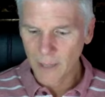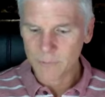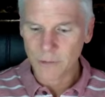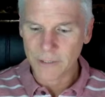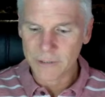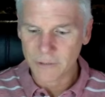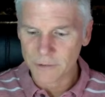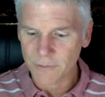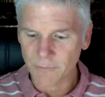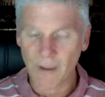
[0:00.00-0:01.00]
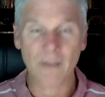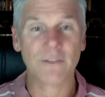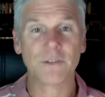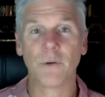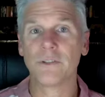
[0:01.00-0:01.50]
Traditional Five of
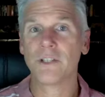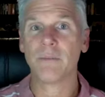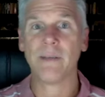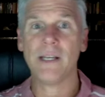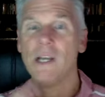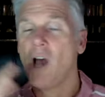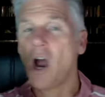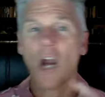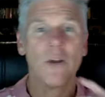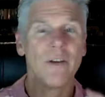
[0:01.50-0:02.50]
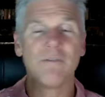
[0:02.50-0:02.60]
Swords could be arguing,